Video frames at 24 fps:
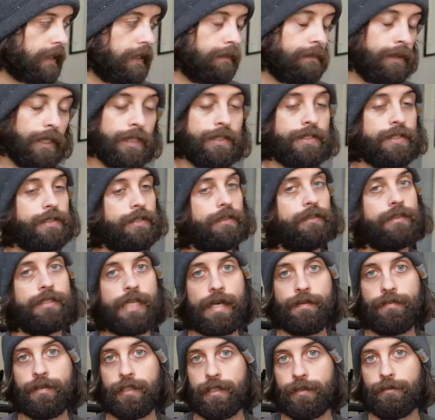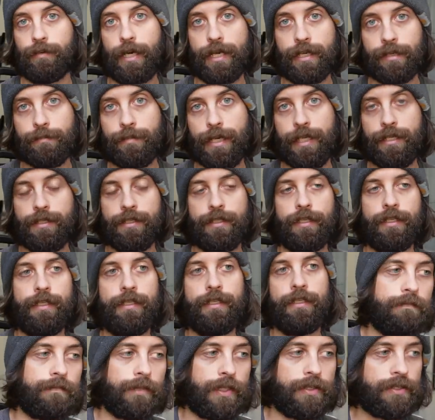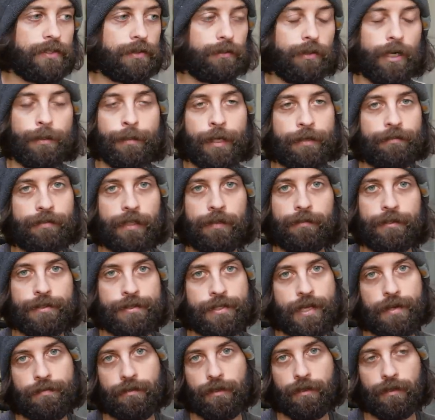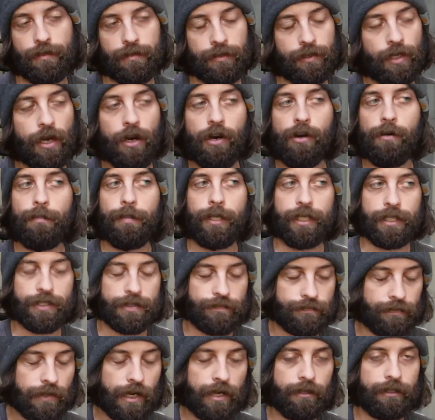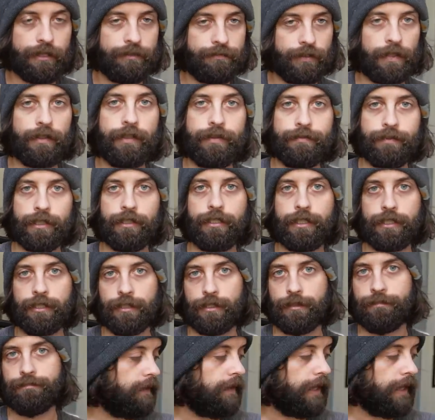But still definitely recommended. Is it one of my favorites ever? No, but it's very, very, very good.